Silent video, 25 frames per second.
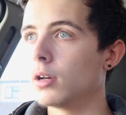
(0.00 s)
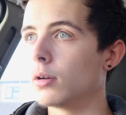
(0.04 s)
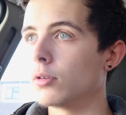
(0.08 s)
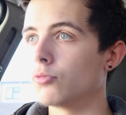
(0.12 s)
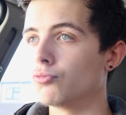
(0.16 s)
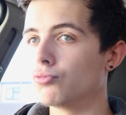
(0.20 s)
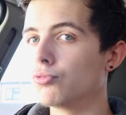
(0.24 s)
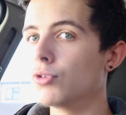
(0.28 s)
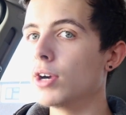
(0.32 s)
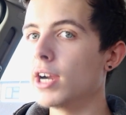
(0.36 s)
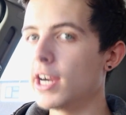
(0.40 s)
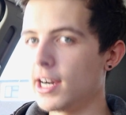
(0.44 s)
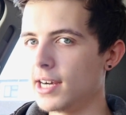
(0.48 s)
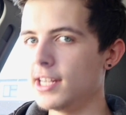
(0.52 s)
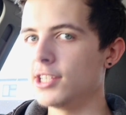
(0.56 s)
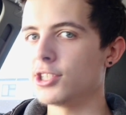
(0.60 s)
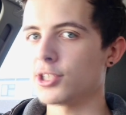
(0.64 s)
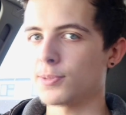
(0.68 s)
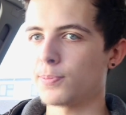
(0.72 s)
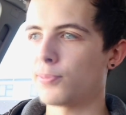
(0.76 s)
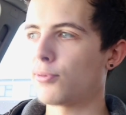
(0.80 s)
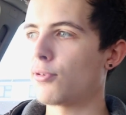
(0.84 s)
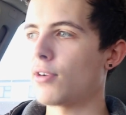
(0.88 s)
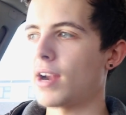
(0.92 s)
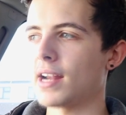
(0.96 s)
really
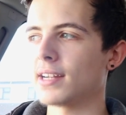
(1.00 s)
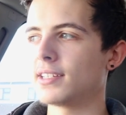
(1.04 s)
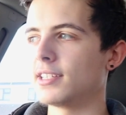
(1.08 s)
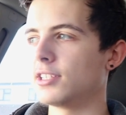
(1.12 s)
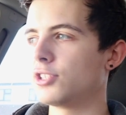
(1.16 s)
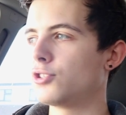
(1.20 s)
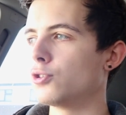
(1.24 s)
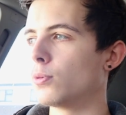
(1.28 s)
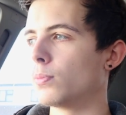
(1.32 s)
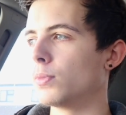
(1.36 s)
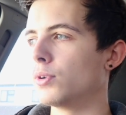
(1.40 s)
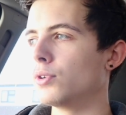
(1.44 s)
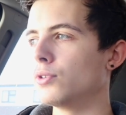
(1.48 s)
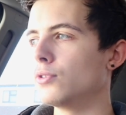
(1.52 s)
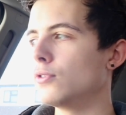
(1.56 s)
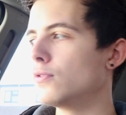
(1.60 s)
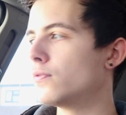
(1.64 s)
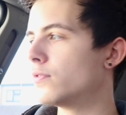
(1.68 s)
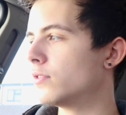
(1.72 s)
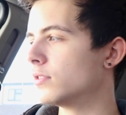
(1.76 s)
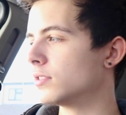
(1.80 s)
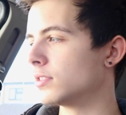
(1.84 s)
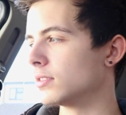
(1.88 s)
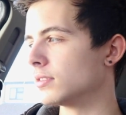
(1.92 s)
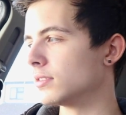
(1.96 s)
just practice your
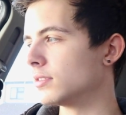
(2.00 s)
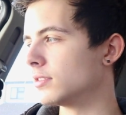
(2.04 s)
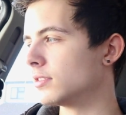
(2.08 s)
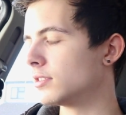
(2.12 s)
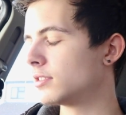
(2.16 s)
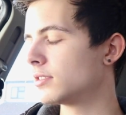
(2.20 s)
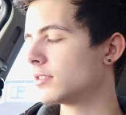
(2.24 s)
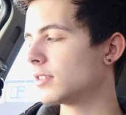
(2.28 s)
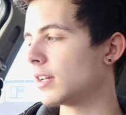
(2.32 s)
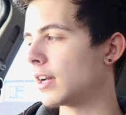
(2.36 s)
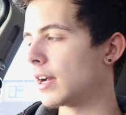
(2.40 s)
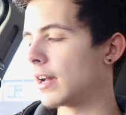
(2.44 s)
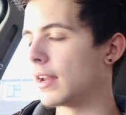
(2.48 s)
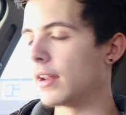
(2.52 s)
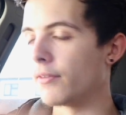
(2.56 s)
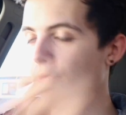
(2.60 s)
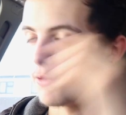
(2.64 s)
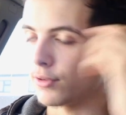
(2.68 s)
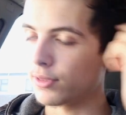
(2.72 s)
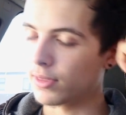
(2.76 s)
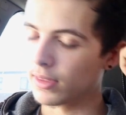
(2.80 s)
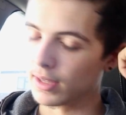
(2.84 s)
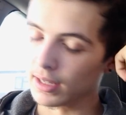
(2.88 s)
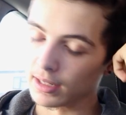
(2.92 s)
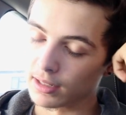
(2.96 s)
manoeuvres and
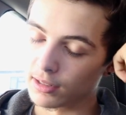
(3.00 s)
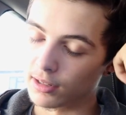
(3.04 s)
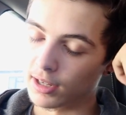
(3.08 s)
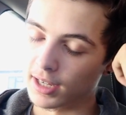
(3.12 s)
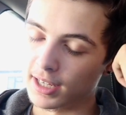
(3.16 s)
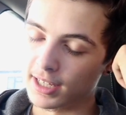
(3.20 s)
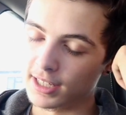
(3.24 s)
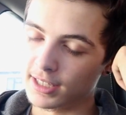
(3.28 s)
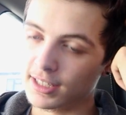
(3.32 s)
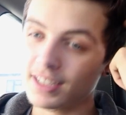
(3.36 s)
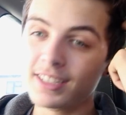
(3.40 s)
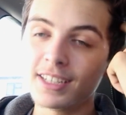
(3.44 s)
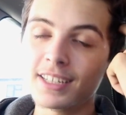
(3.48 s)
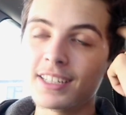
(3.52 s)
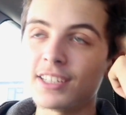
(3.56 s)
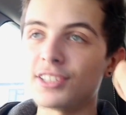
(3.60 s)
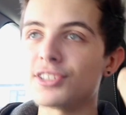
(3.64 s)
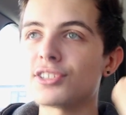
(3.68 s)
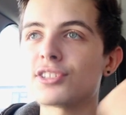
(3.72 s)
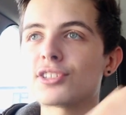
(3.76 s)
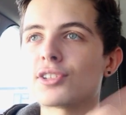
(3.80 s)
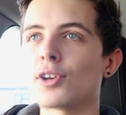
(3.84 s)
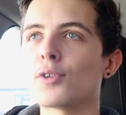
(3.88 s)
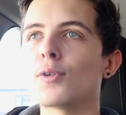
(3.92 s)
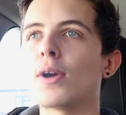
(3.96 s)
everything. Like it's
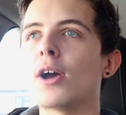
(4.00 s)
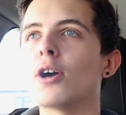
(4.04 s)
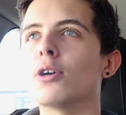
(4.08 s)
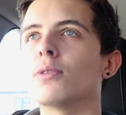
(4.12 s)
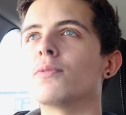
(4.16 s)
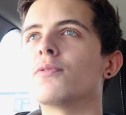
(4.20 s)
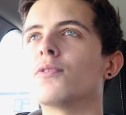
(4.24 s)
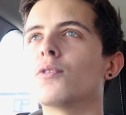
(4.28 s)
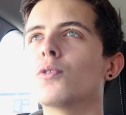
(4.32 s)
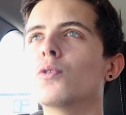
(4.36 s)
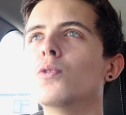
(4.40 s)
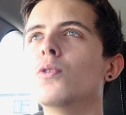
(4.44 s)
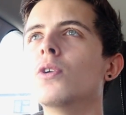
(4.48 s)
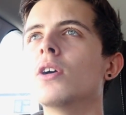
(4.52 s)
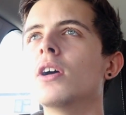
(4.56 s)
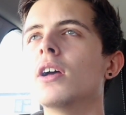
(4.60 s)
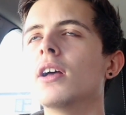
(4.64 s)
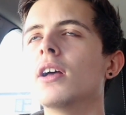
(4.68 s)
so helpful.